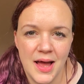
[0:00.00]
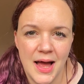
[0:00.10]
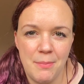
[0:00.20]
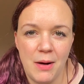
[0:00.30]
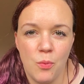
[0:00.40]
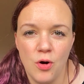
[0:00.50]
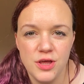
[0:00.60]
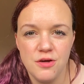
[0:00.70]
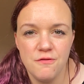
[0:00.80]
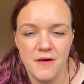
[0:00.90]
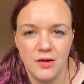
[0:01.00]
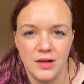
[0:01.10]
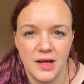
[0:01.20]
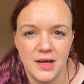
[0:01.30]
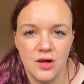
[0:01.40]
about what you felt
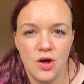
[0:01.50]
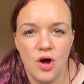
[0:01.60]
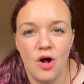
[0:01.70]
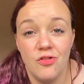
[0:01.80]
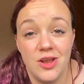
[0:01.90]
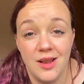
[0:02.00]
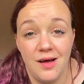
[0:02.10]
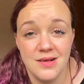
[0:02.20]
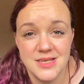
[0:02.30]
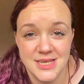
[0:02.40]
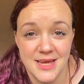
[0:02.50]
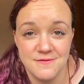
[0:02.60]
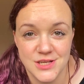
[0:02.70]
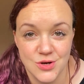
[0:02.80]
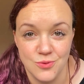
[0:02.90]
like on the last day of
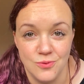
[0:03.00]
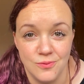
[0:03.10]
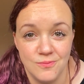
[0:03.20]
school?